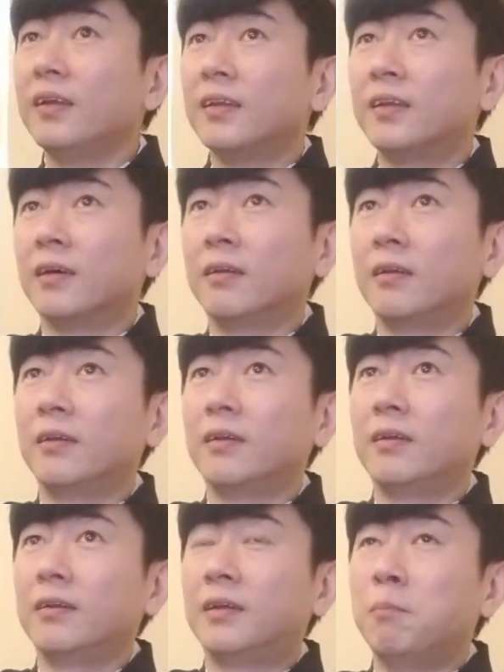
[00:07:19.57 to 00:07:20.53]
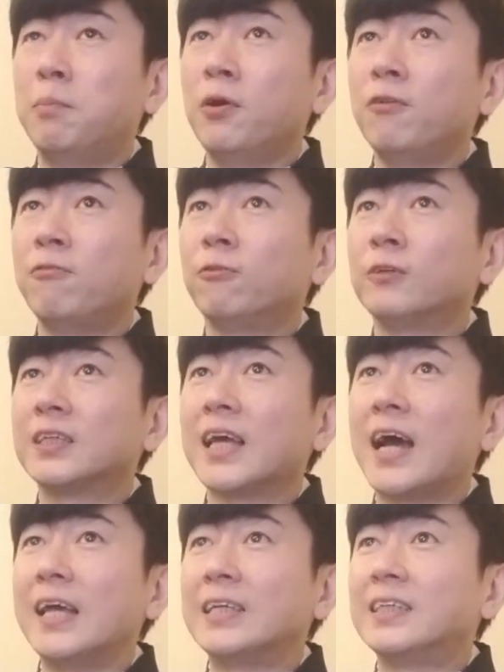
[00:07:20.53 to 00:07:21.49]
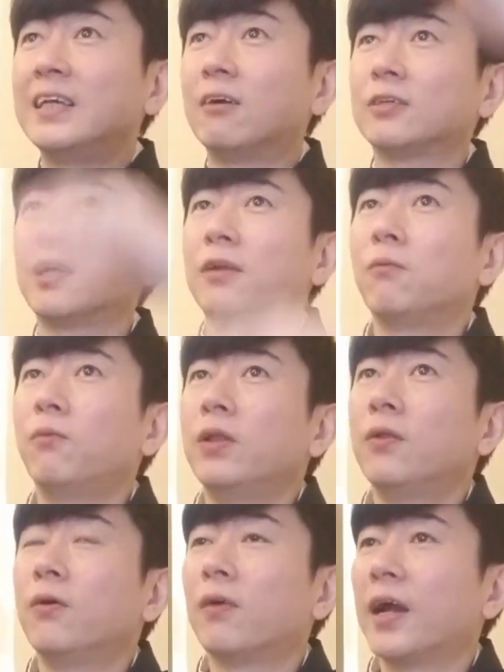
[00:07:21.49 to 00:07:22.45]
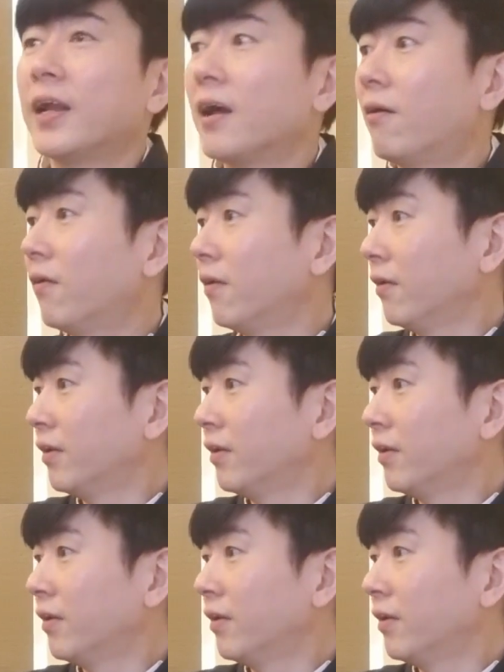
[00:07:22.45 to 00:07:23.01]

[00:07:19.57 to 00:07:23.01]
the beautiful sky I see outside the window right now.